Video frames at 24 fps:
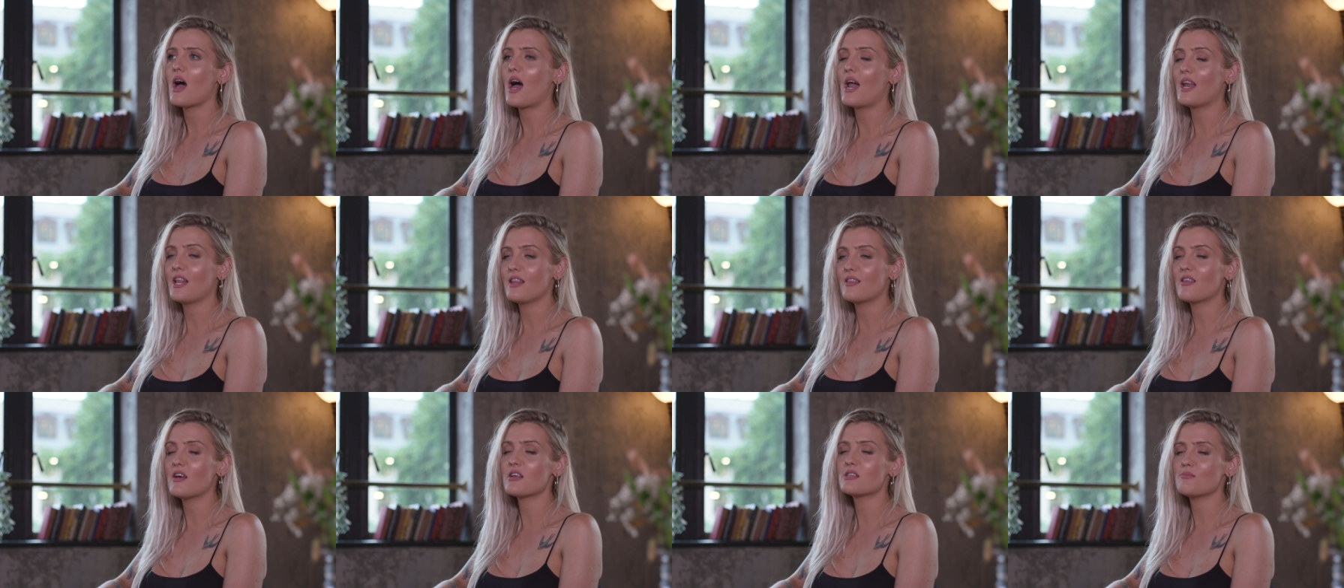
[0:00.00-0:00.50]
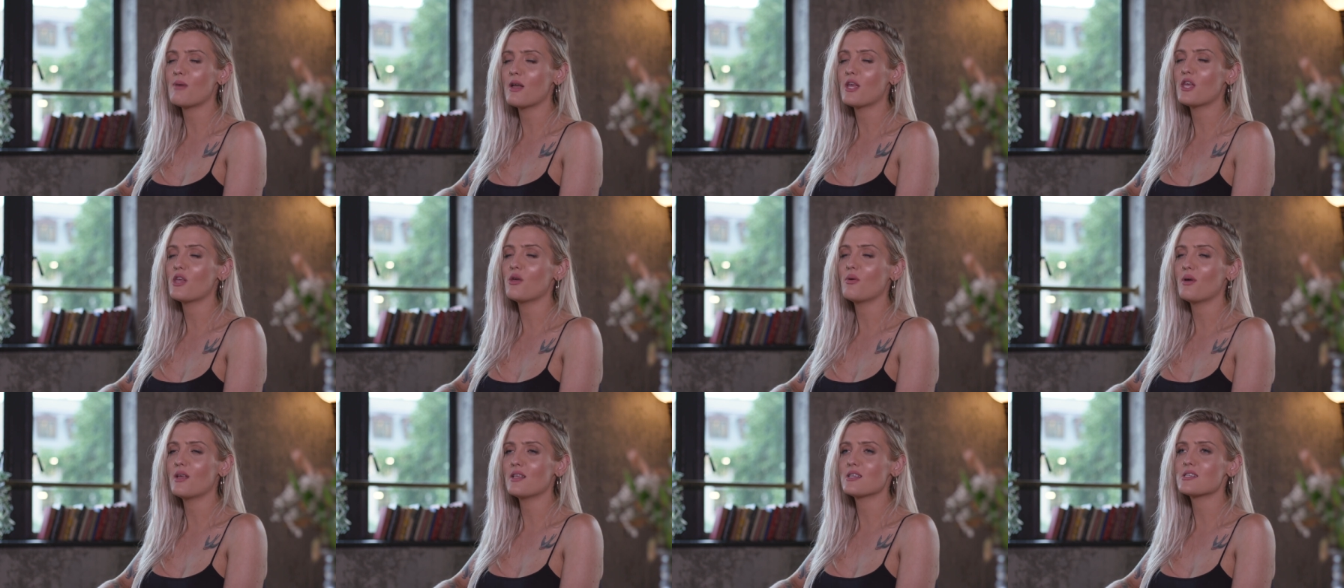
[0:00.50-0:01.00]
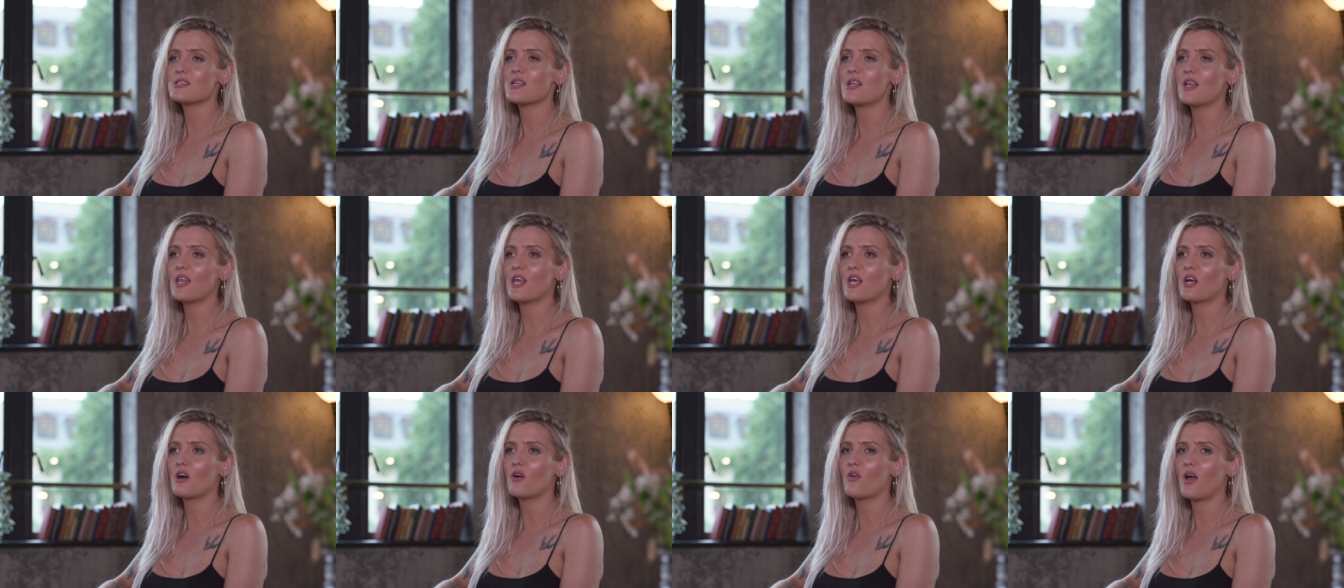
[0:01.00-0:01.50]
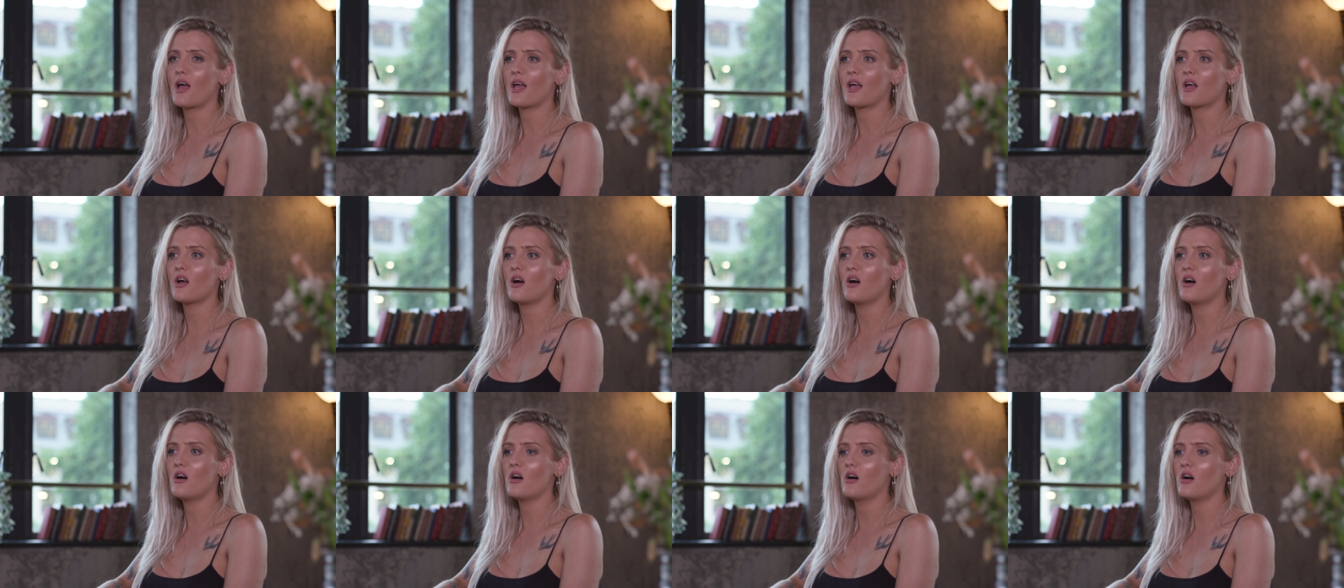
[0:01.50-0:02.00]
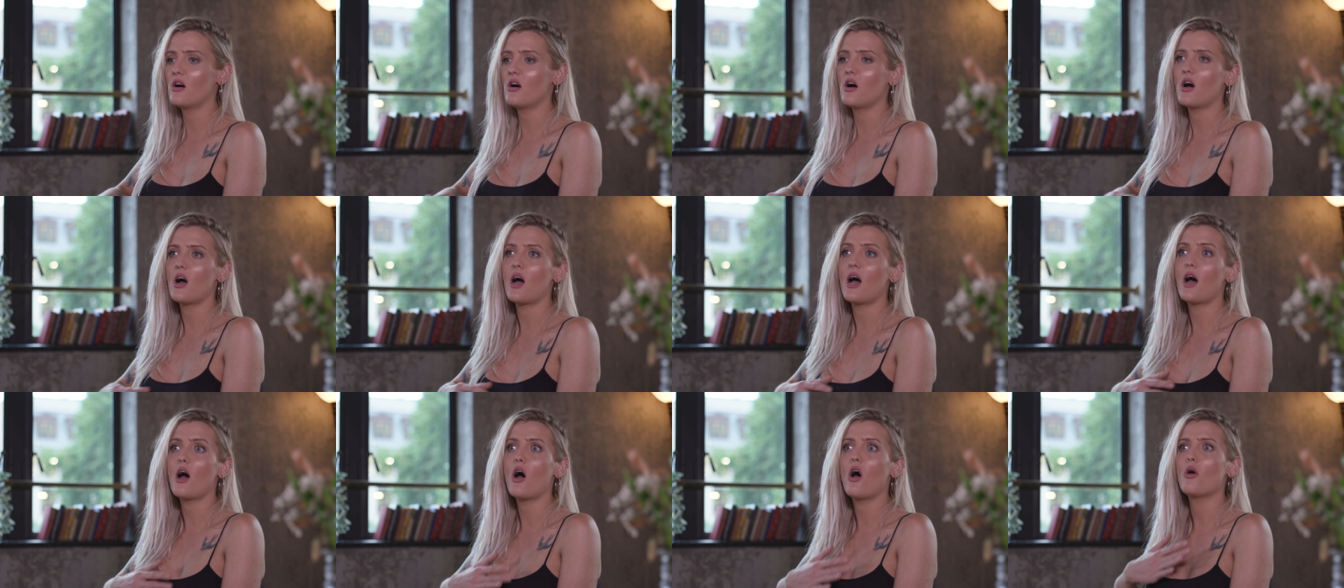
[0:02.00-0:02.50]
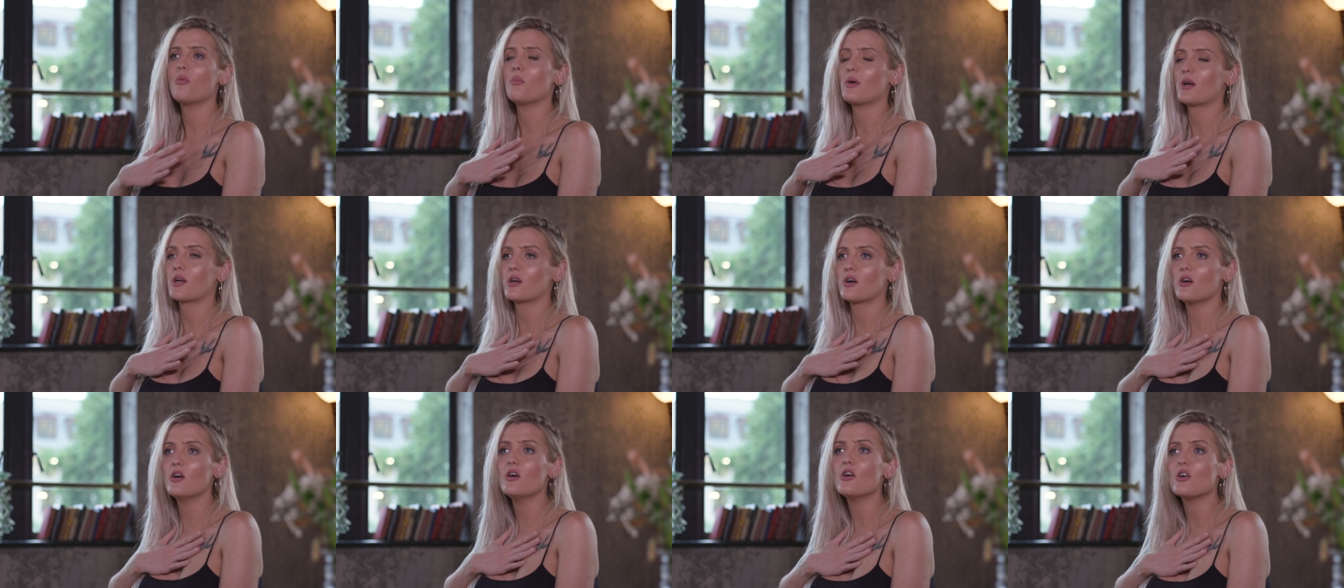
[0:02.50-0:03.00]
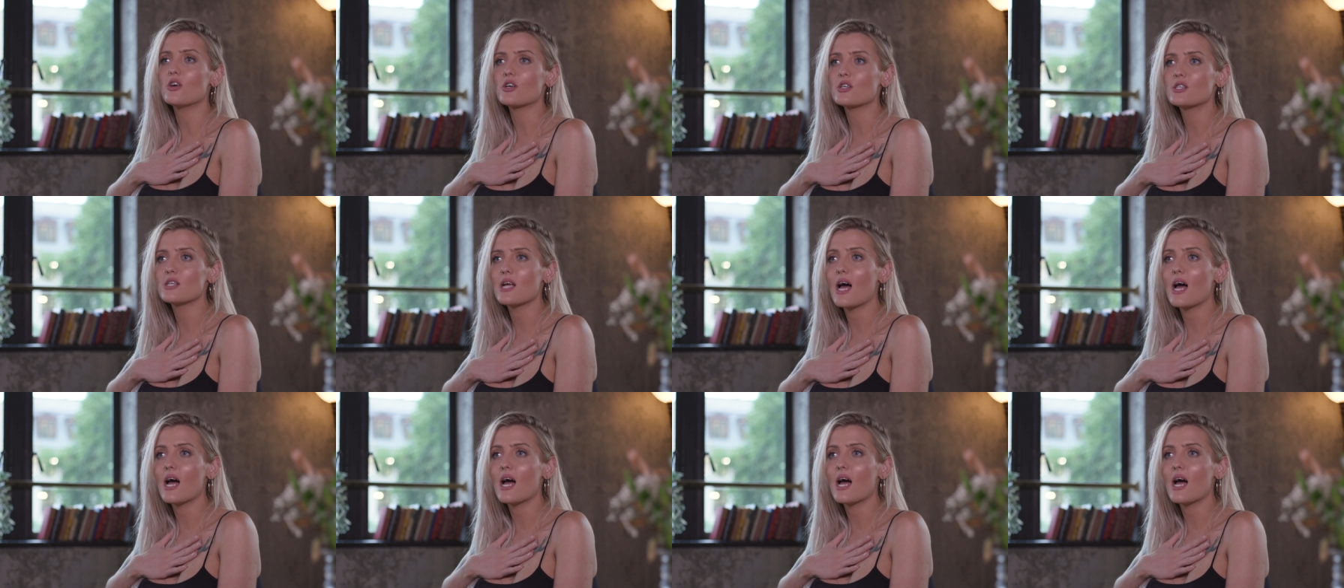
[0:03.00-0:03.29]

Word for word: And it does make you instantly go like, oh my God.